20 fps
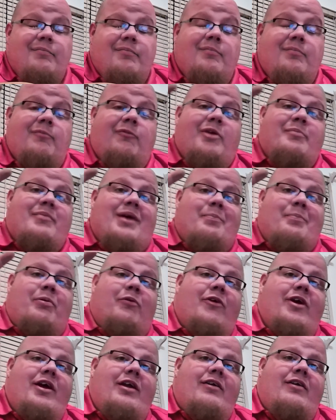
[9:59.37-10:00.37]
What my
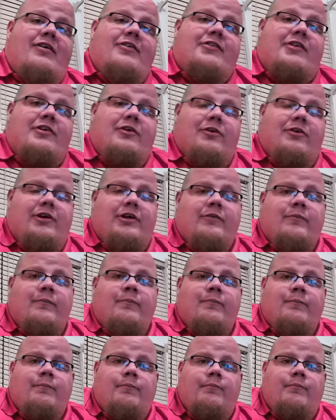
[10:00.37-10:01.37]
pointer is doing
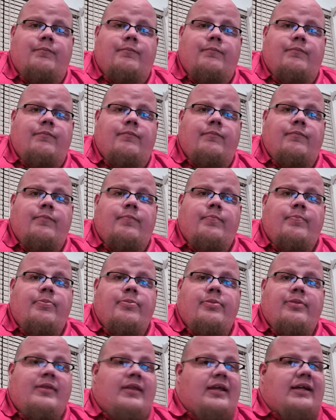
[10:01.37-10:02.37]

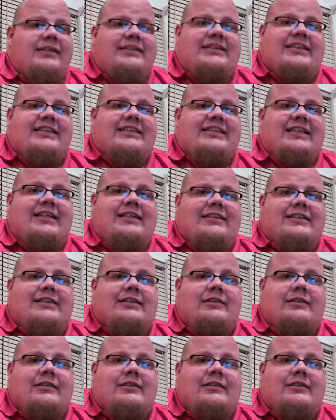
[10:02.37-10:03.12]
is just this.